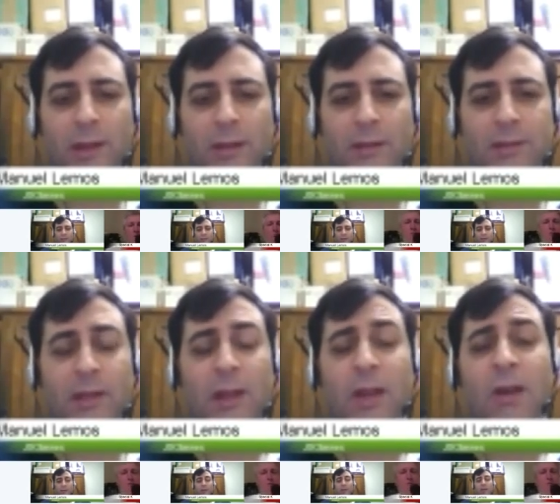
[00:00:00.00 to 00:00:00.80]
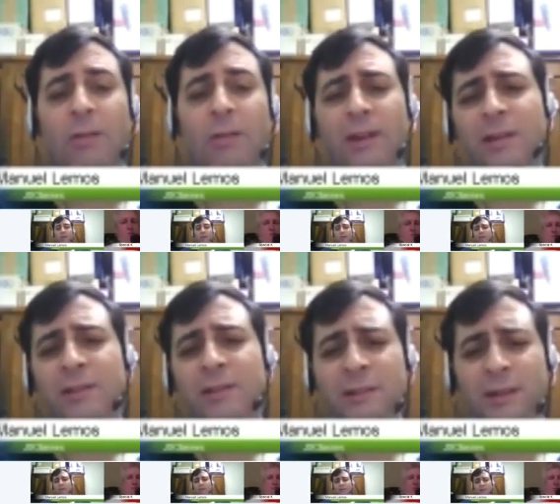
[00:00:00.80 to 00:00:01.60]
they say, no, there is
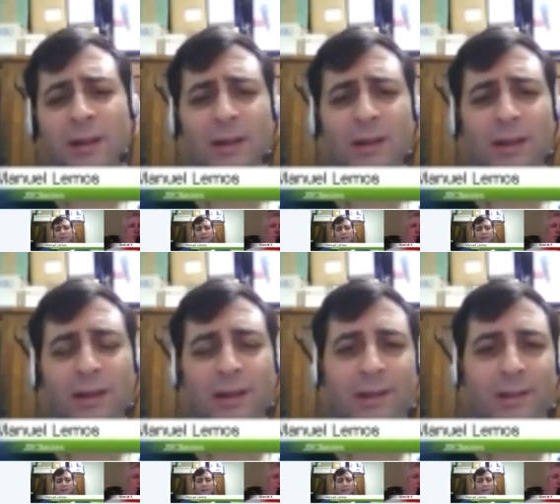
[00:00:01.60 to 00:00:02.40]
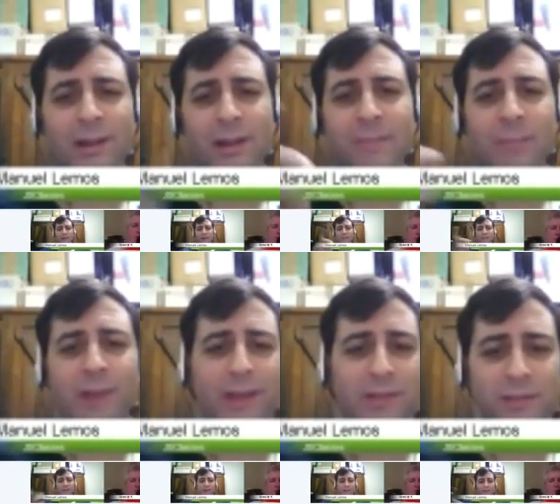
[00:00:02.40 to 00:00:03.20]
in that
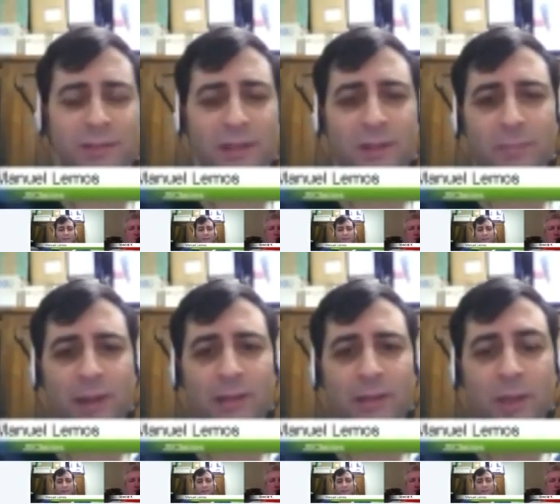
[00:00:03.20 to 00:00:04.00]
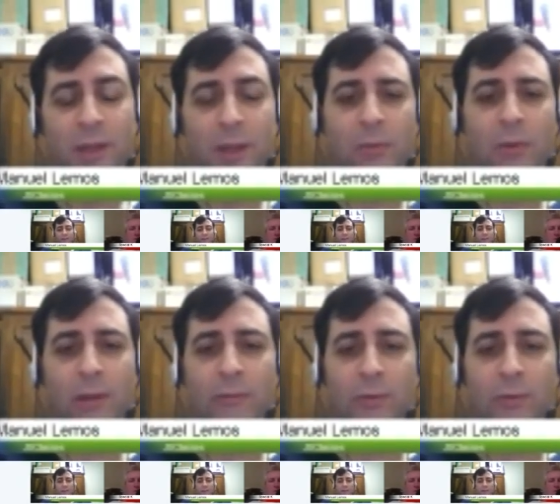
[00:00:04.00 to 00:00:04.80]
page and that page.
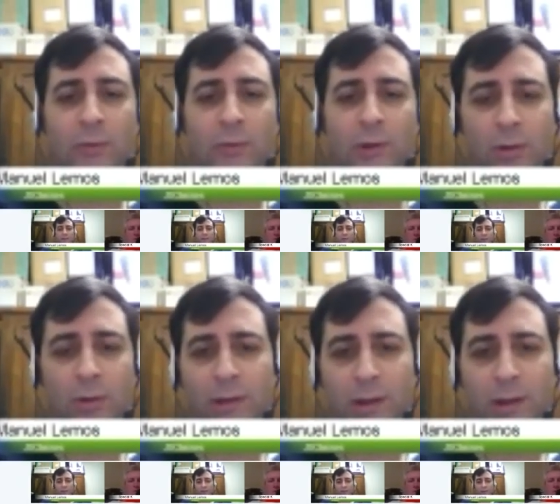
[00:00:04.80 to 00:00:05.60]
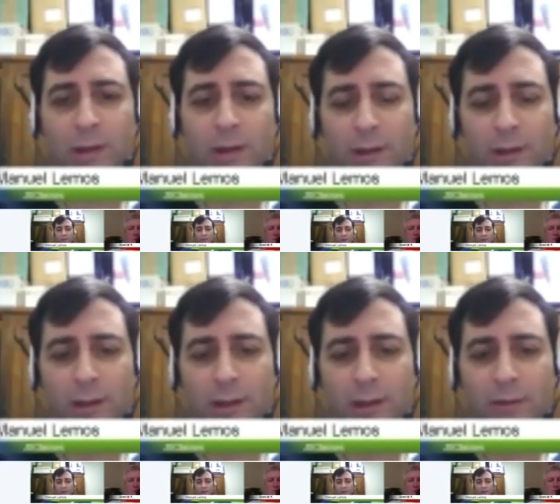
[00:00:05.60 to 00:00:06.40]
Well, for Chrome
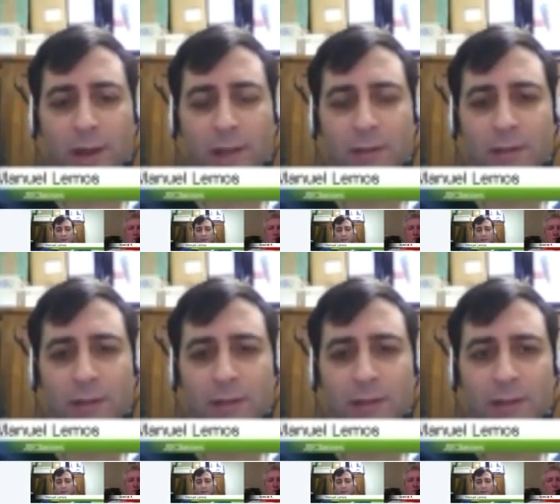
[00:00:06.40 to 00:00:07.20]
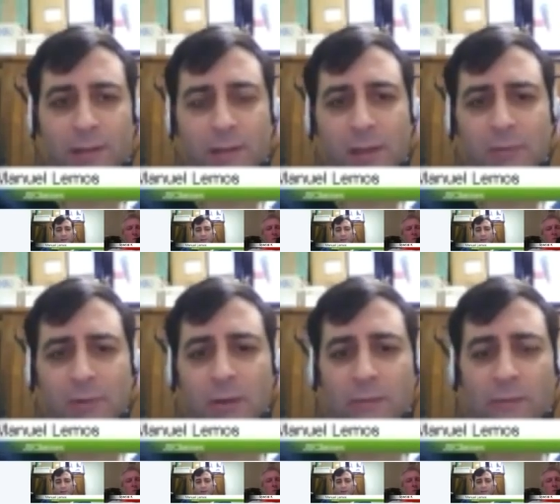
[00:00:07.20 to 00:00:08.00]
credit, at least, I
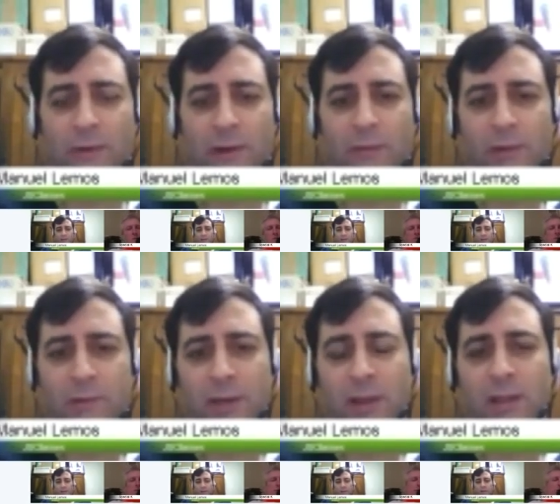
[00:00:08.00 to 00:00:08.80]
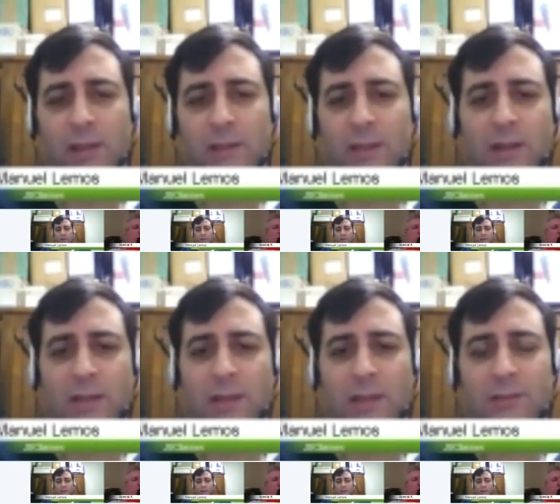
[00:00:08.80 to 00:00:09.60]
don't know if Firefox is
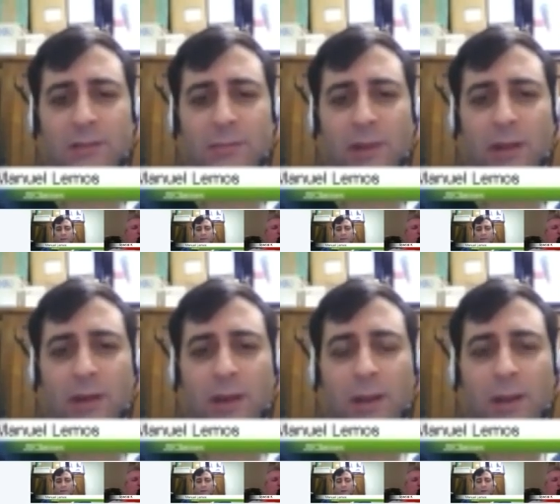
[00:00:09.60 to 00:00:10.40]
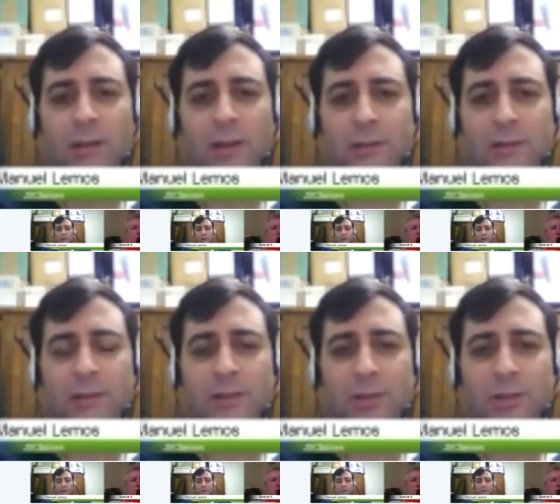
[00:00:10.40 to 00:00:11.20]
anything similar. There is a
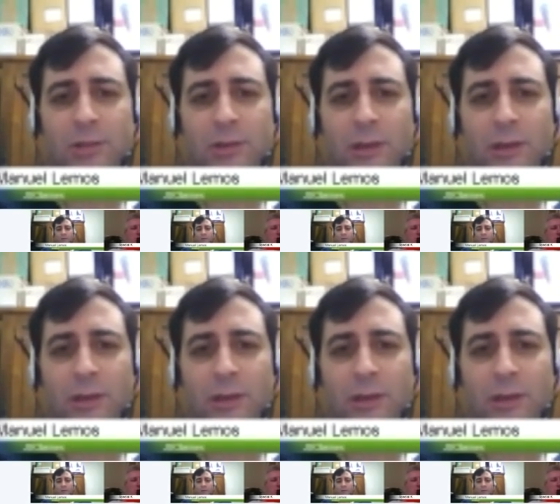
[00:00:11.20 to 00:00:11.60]
search